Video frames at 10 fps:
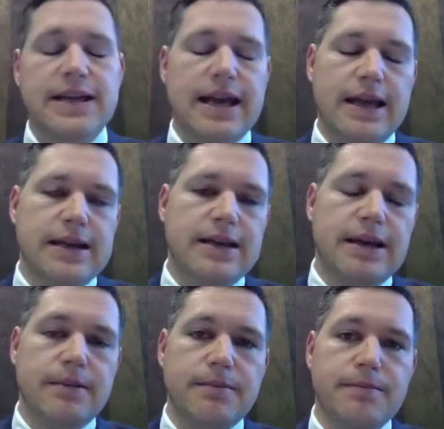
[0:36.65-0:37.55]
and
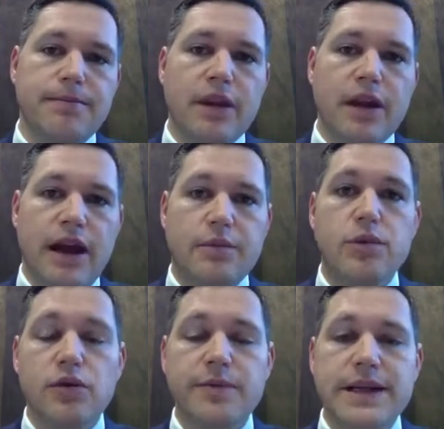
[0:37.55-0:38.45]

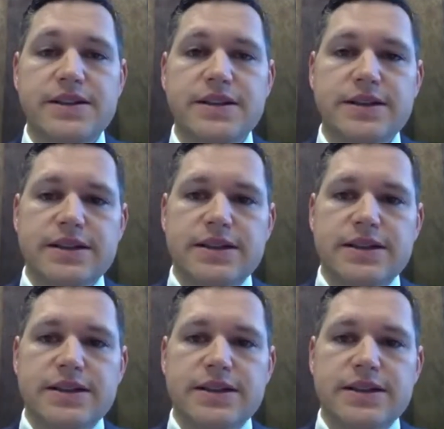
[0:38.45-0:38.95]
movement.